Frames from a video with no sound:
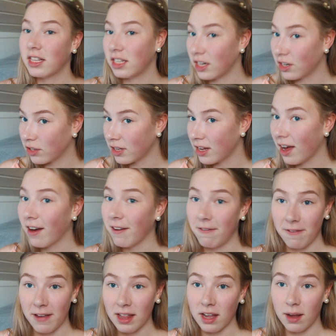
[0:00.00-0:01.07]
seriously, I
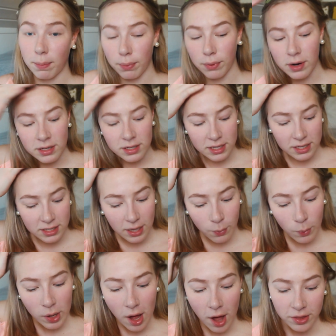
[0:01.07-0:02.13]
feel like a princess,
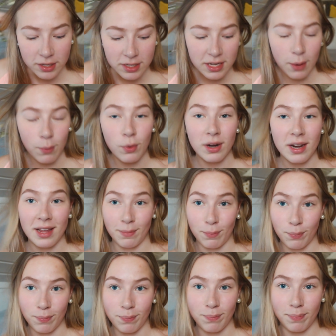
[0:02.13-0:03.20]
and we got the same one in
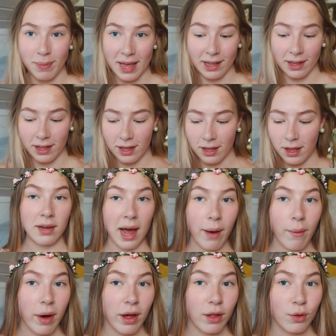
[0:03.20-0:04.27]
pink.
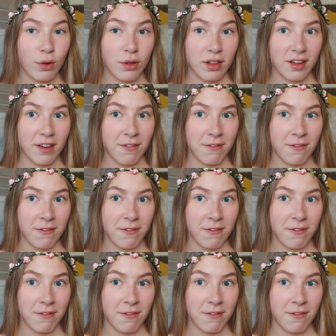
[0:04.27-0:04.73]
Now I look like a